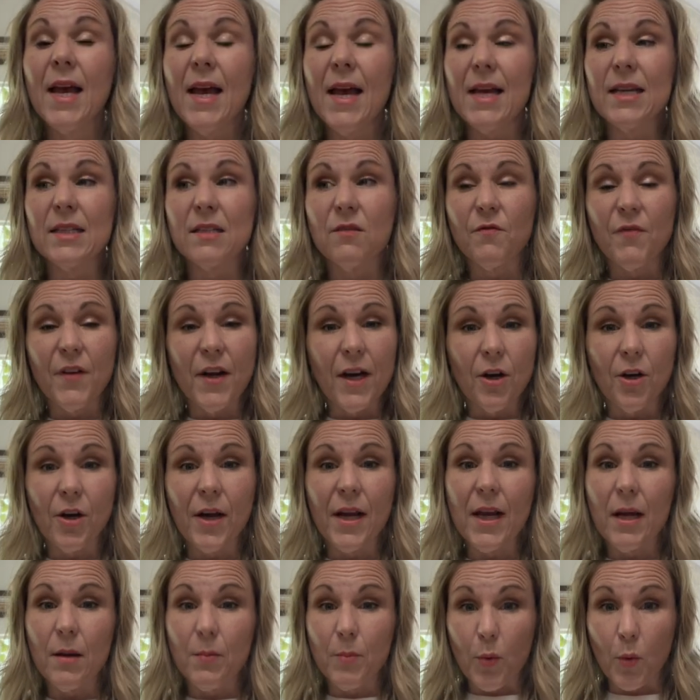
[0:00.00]
is
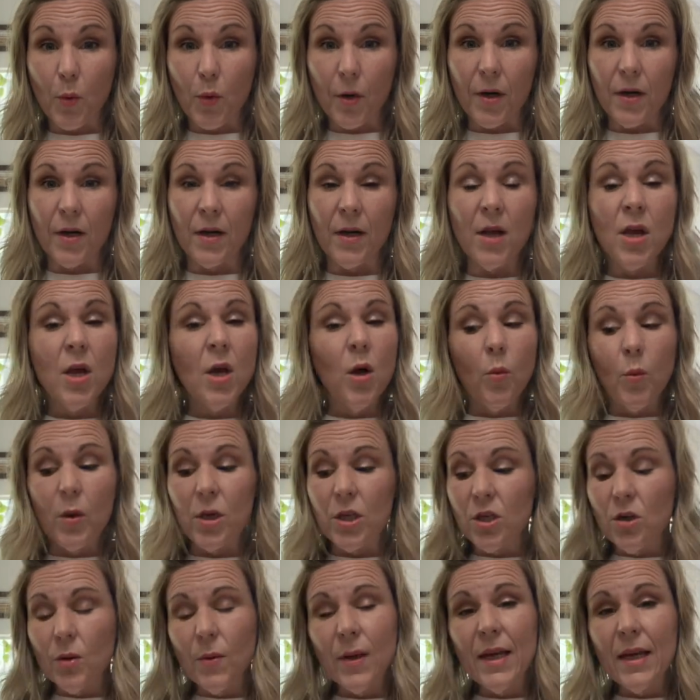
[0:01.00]
very important. When
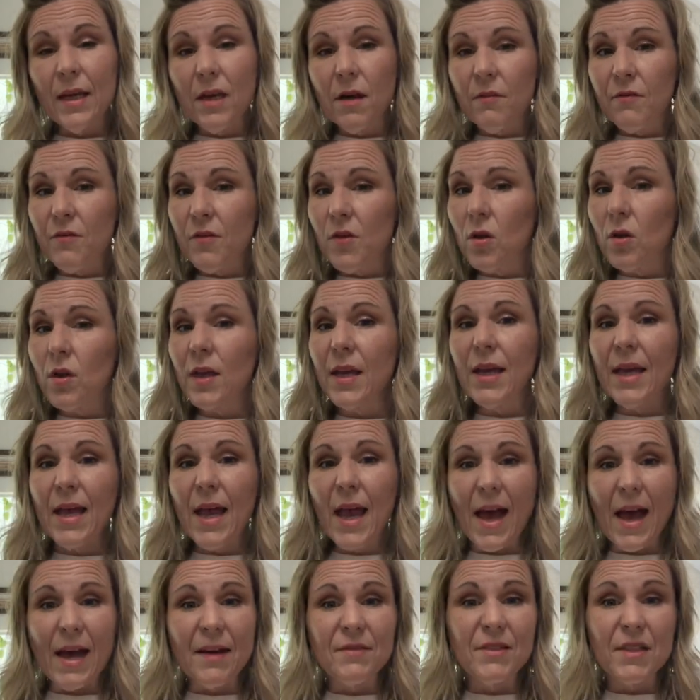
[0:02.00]
you eat a fueling,
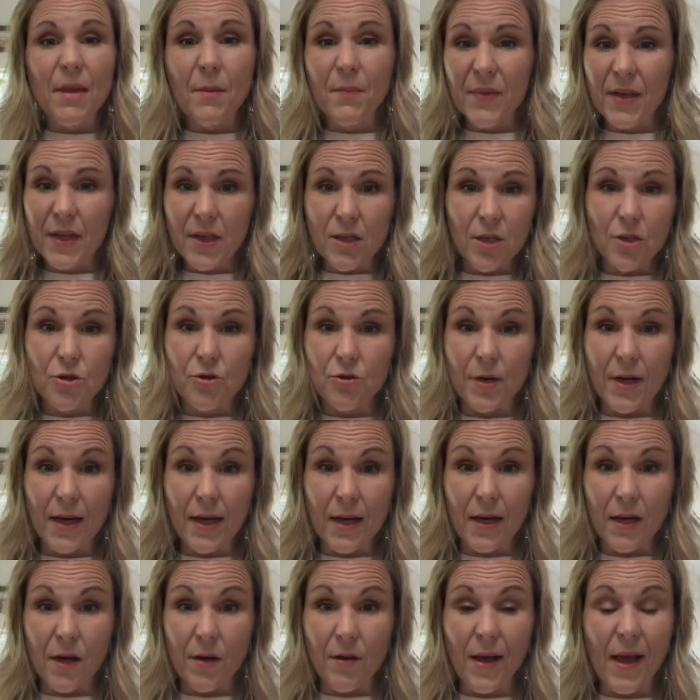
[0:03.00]
have something to
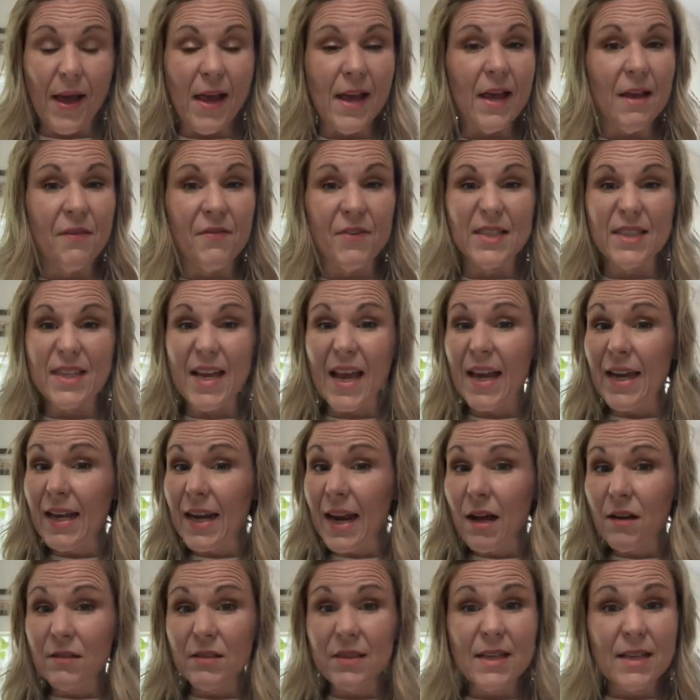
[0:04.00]
drink, okay? If it's 8
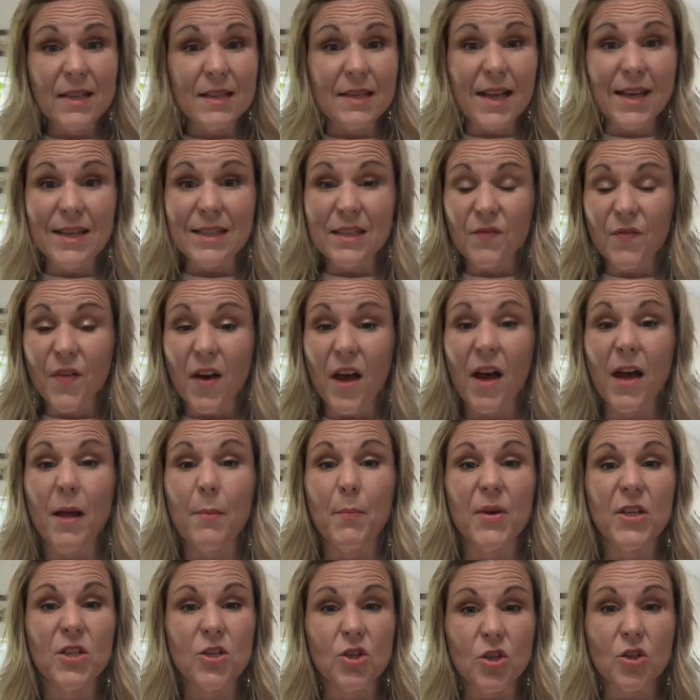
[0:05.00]
ounces, that's fine,
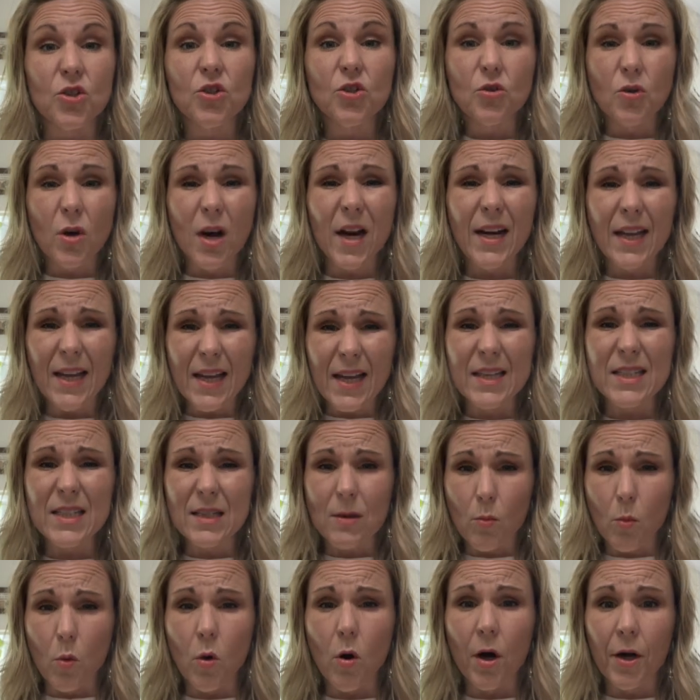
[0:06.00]
but just try to get
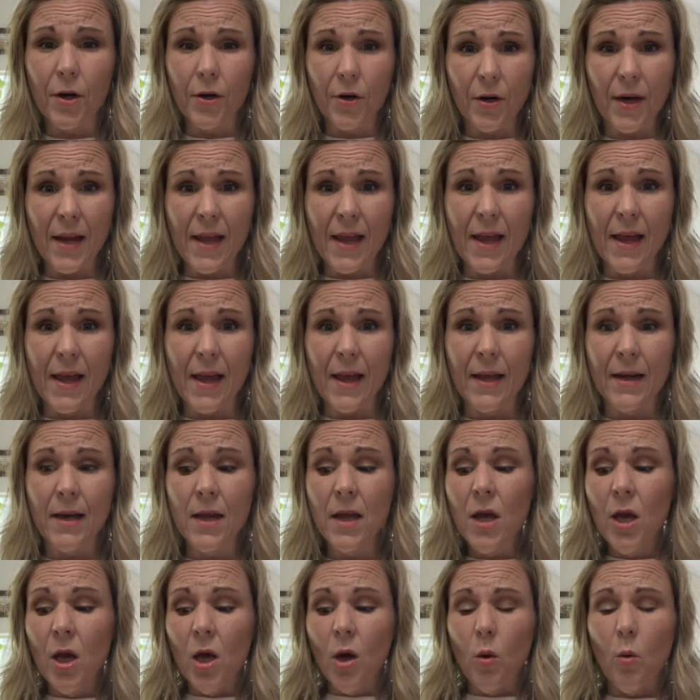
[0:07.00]
some water in
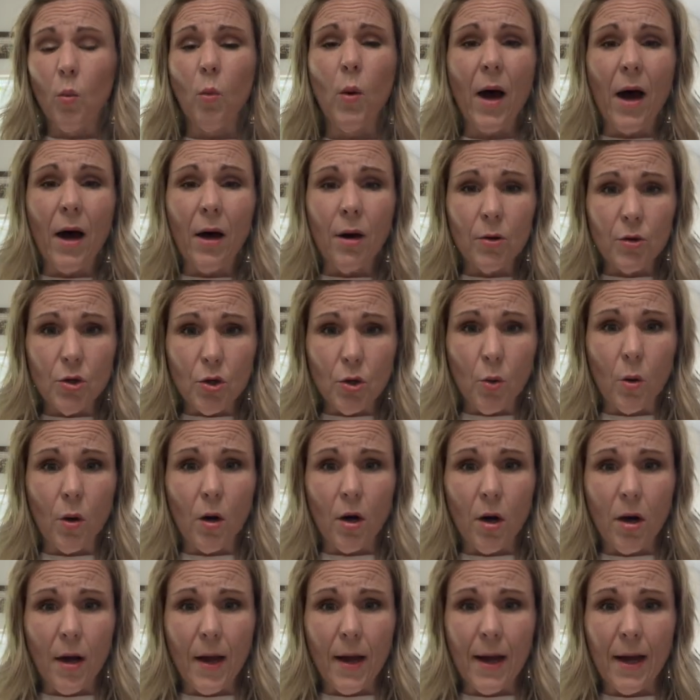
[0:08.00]
while
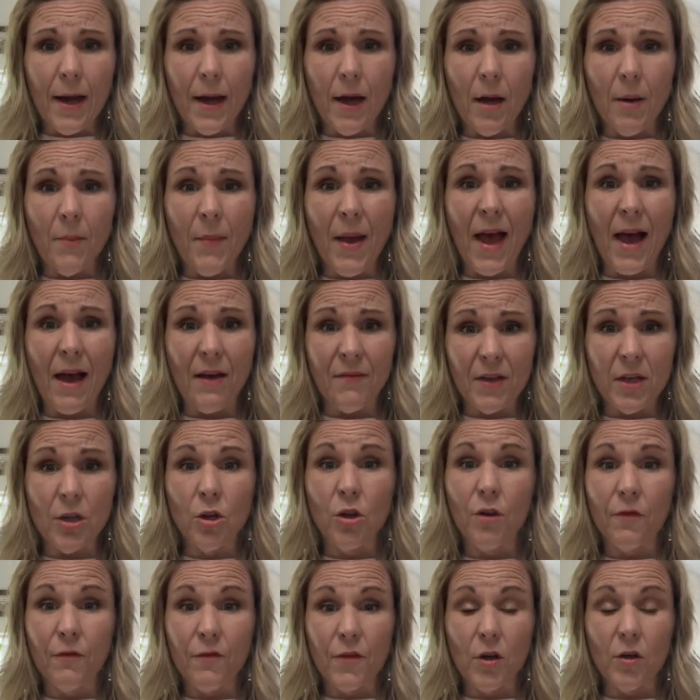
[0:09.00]
you're having
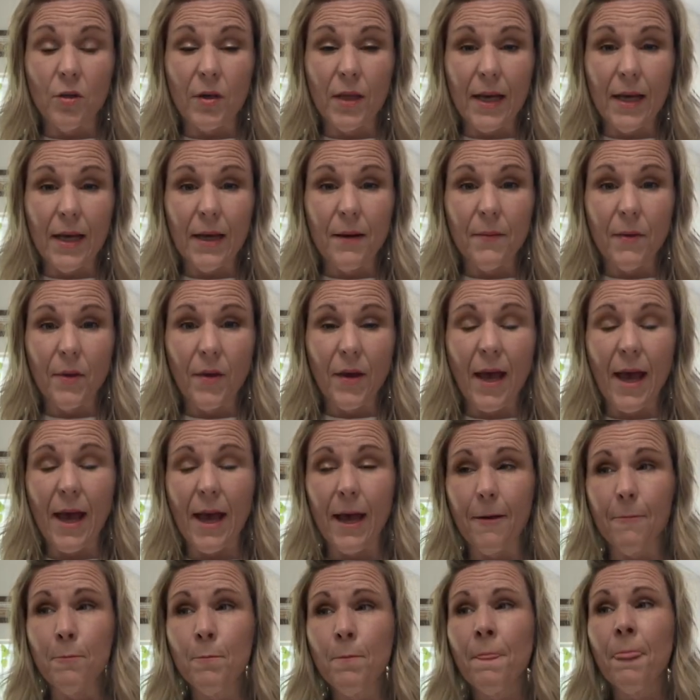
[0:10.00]
your fueling,
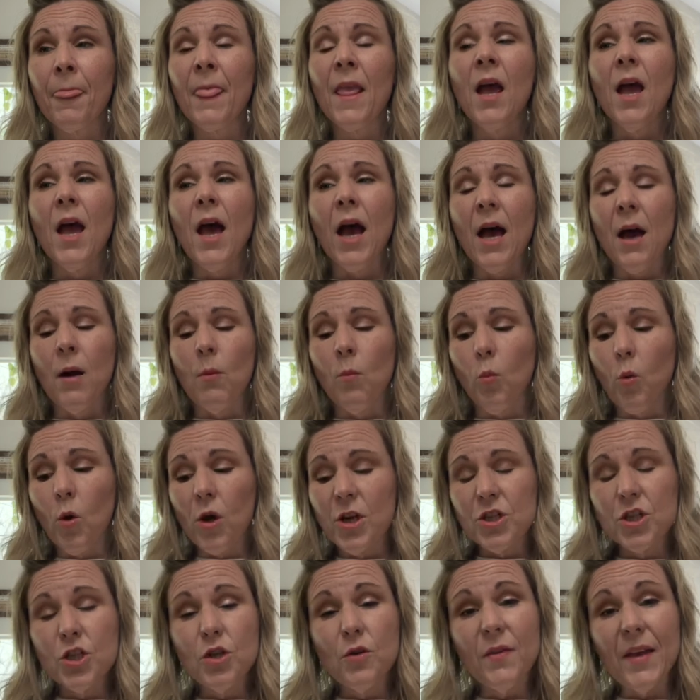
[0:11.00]
okay?
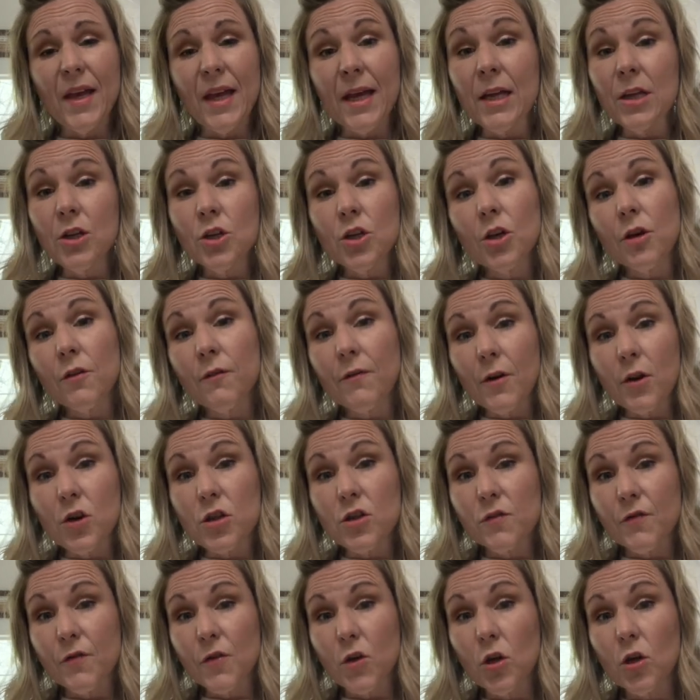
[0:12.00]
Once you've eaten your
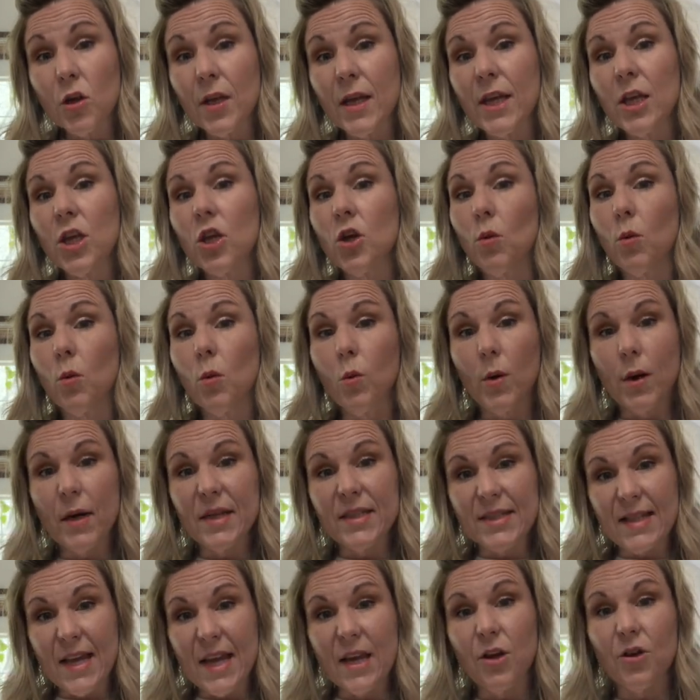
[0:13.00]
first fueling, you'll want to
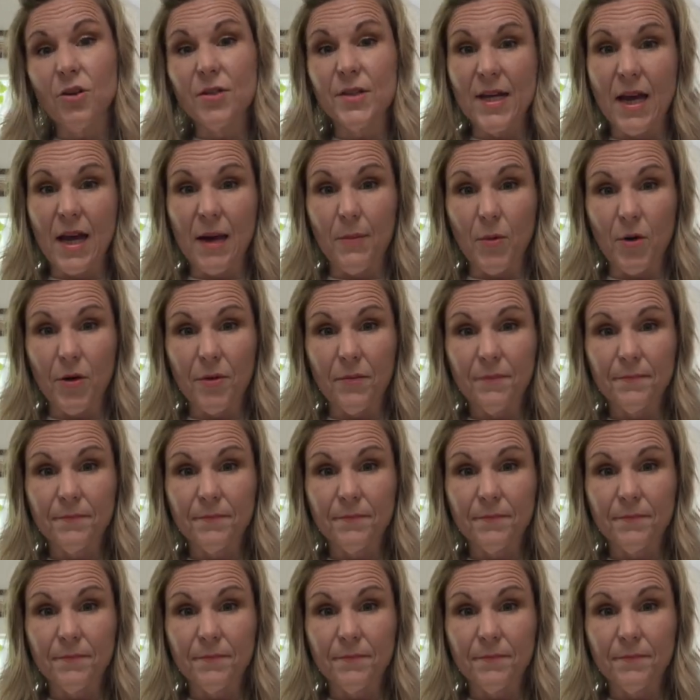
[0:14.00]
set your timer,